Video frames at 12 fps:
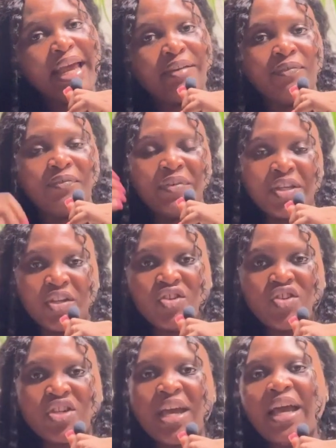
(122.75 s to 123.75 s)

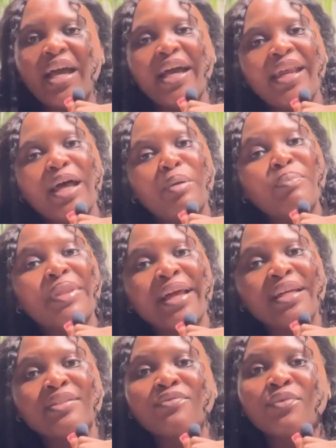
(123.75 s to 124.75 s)
finished and I
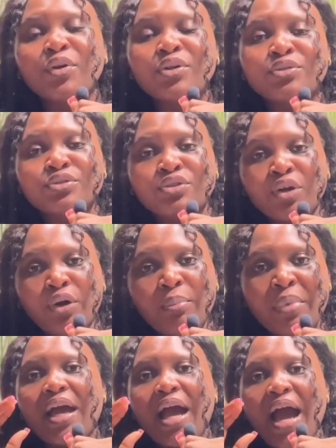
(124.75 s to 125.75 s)
applied for a
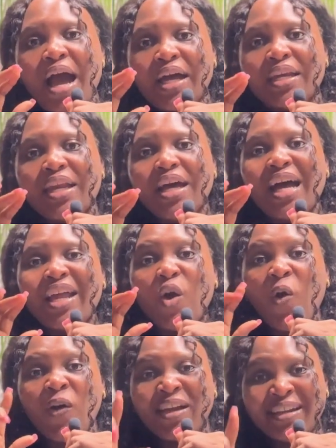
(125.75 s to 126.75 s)
job at an
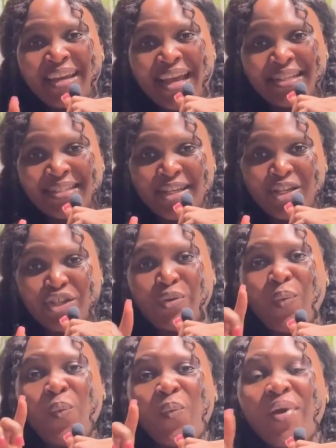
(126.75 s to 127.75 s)

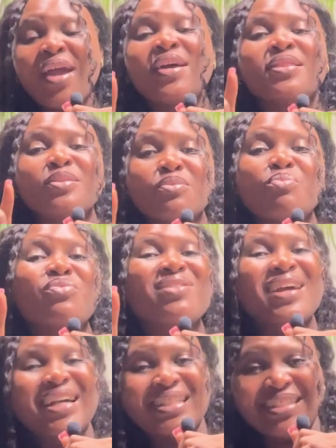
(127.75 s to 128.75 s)
organization where they
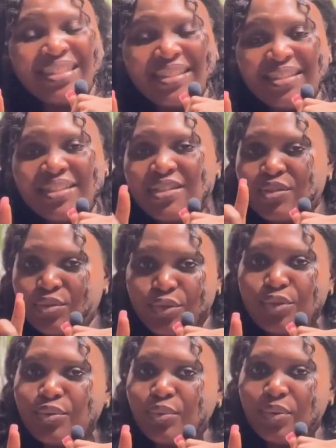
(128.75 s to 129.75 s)
practice
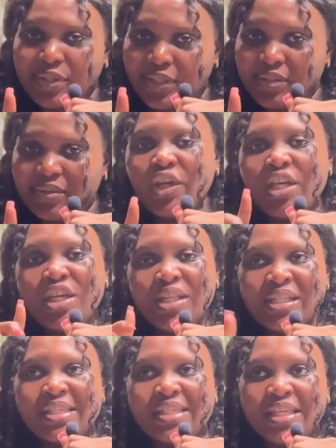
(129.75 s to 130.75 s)
social work.
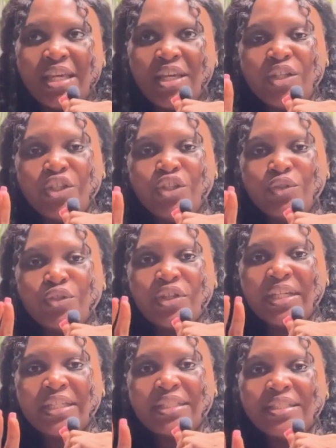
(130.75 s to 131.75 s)
Let's say you
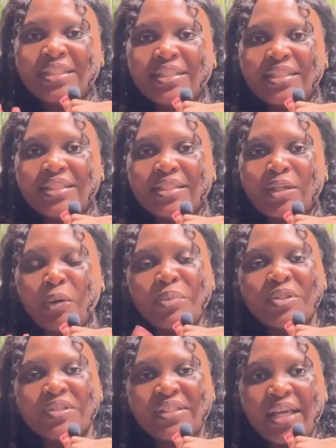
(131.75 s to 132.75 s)
studied
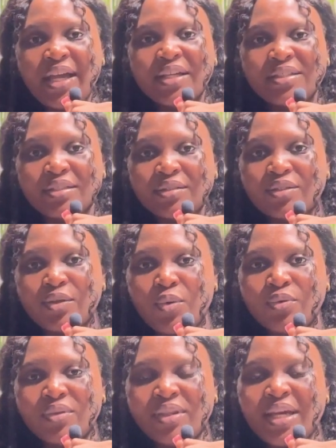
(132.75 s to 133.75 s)
computer science in
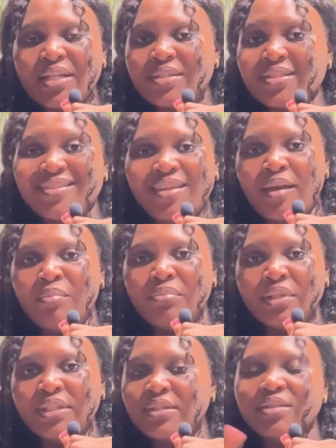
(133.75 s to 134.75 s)
school. That is STEM,
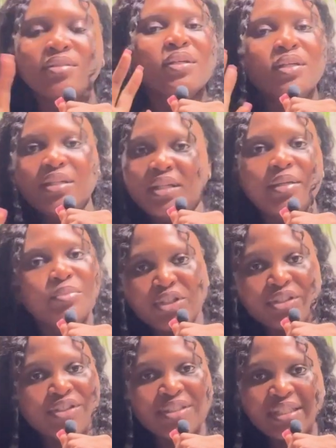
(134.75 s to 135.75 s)
but let me
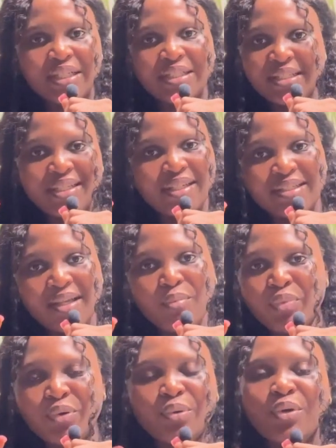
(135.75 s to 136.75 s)
just use it as an
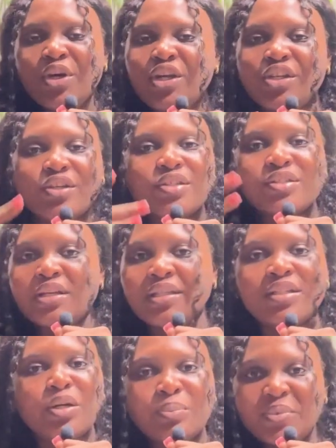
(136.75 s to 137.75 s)
example. You
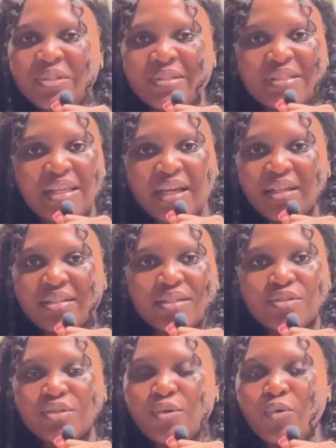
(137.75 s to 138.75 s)
studied computer science
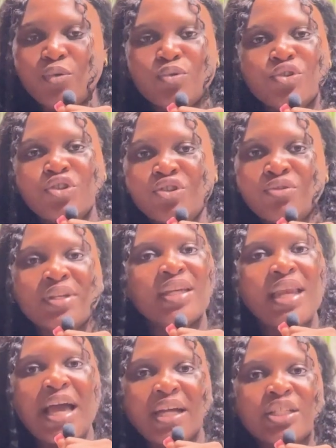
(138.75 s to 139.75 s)
in school. You
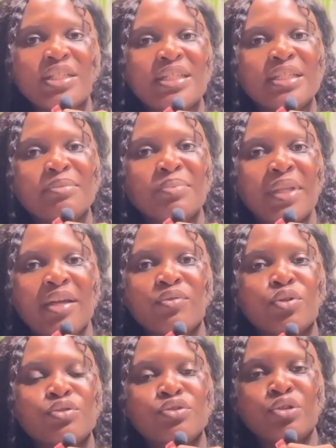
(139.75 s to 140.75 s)
can actually apply
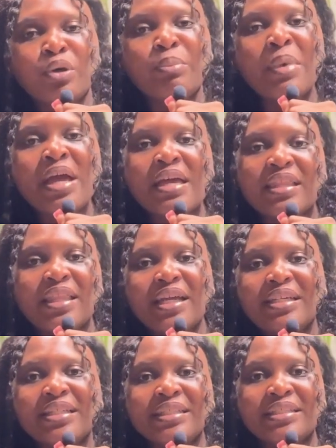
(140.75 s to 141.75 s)
for a job
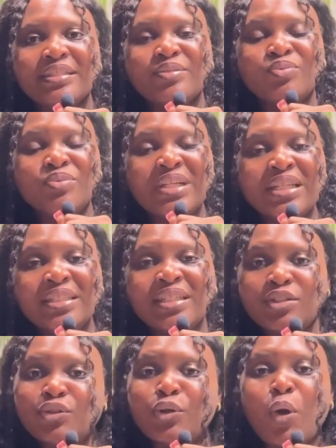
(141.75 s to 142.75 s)
that is
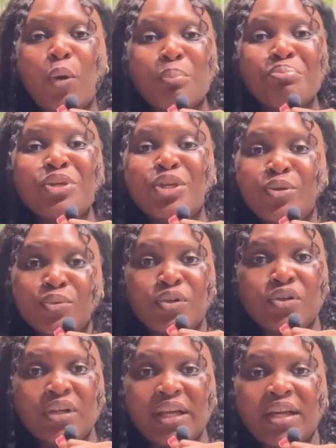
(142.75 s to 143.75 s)
related to
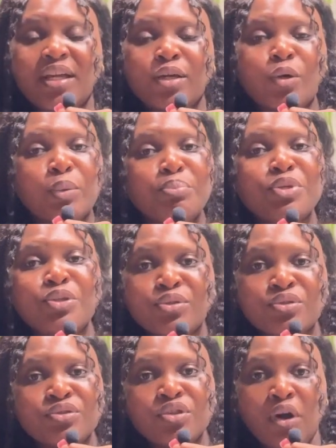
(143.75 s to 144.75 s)
computer, like a
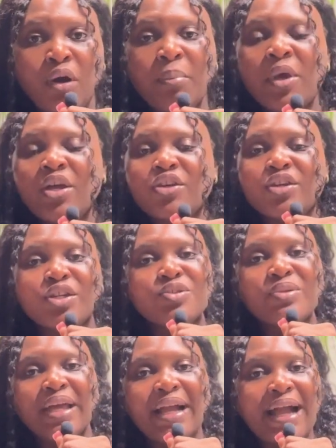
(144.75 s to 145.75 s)
computer job. You can
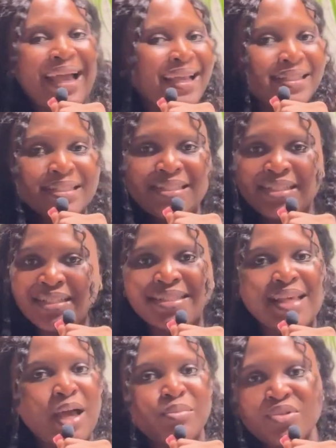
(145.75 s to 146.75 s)
do like IT,
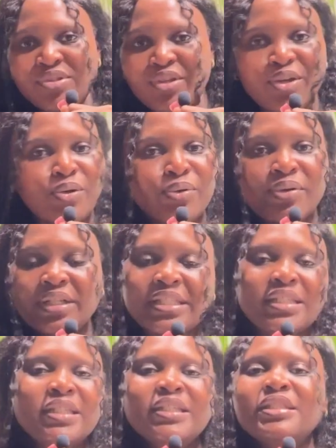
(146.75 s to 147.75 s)

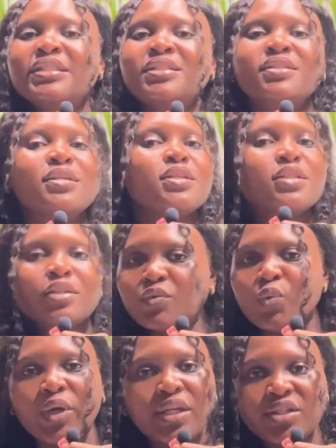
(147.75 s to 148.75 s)
cybersecurity,
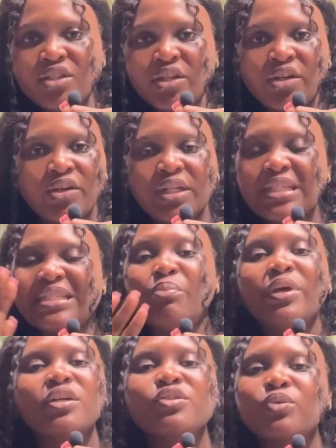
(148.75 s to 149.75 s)
software engineering. It
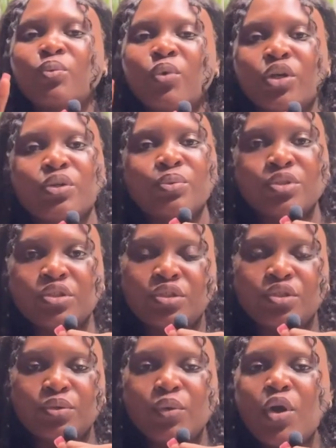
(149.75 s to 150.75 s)
depends on what you want to
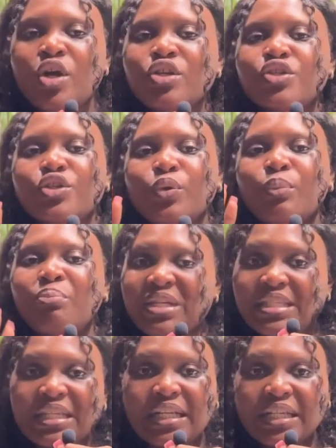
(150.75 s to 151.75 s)
do. So
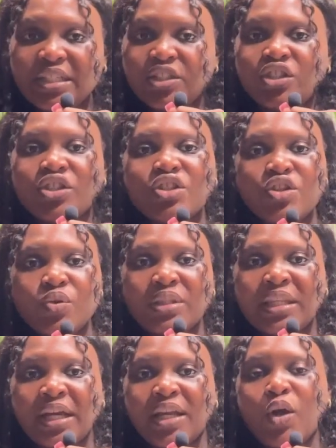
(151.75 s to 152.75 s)
basically, just note
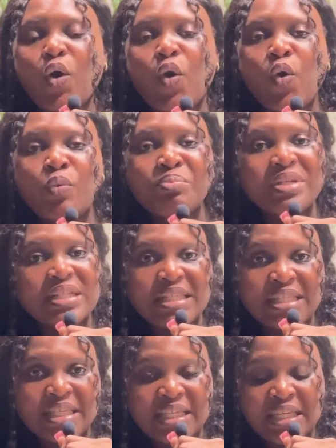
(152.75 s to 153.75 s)
that
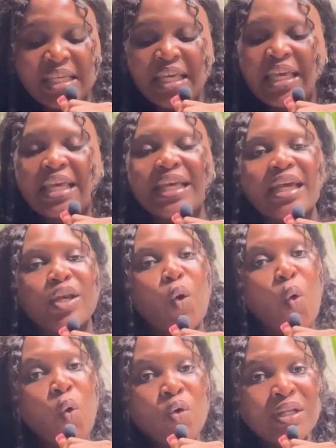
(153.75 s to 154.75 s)
OPT can
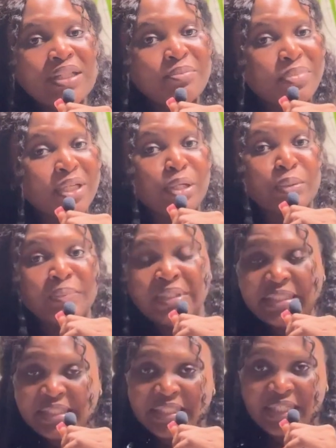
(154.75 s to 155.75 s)
only be
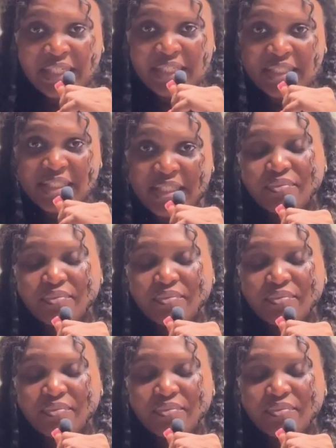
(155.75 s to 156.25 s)
completed